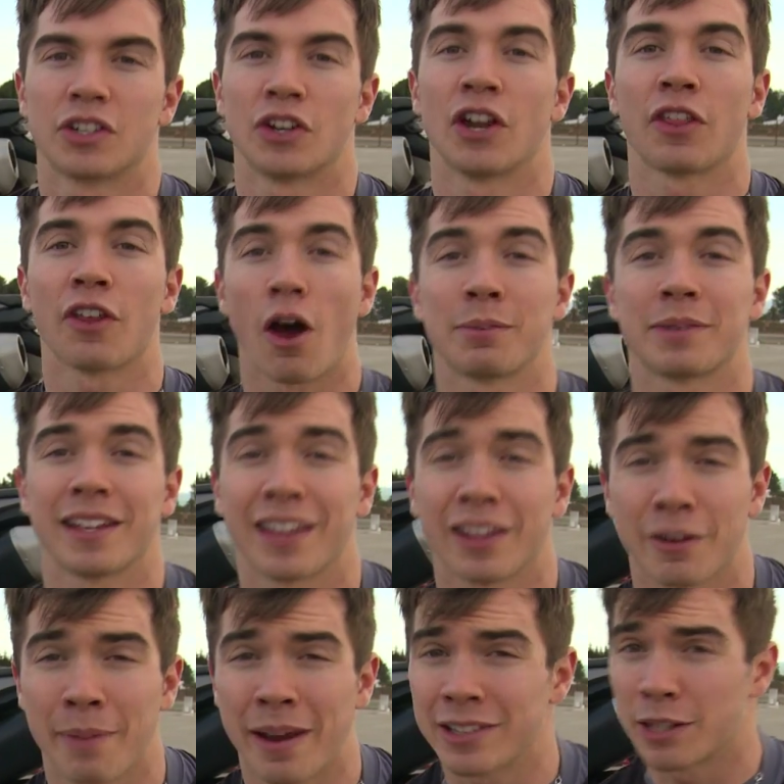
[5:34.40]
So another update that
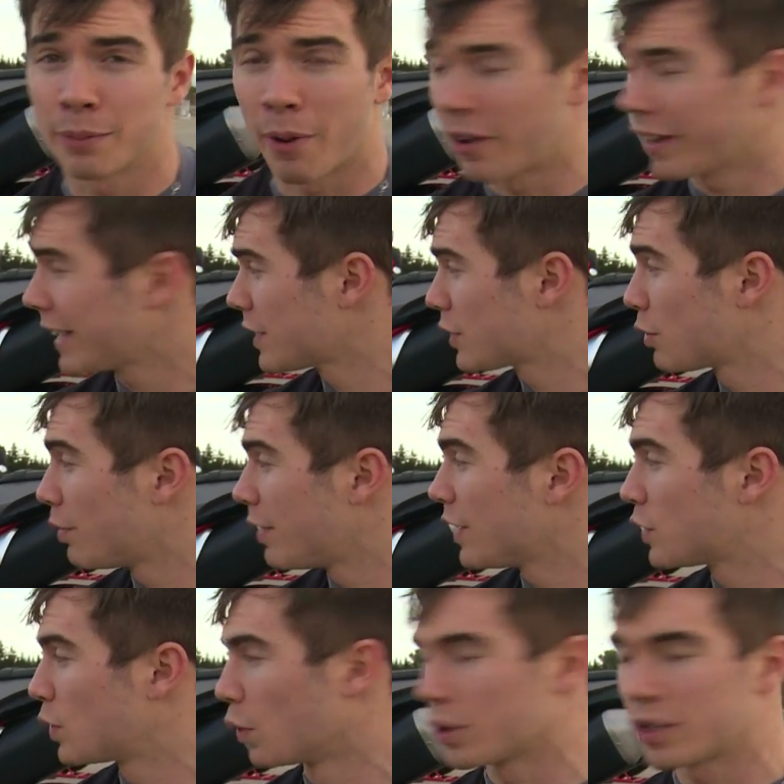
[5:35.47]
they've made to the bike is through the
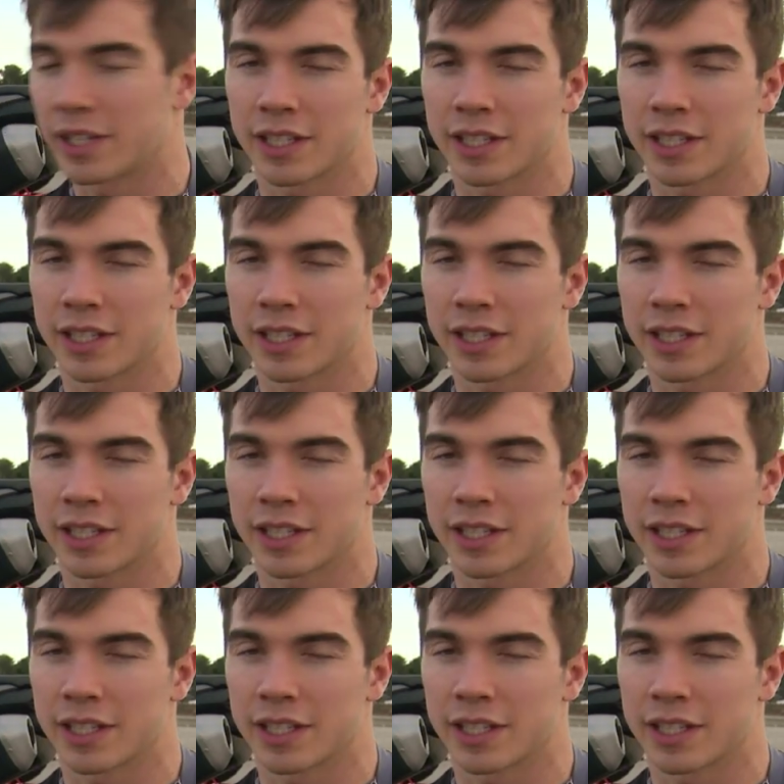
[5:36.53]
exhaust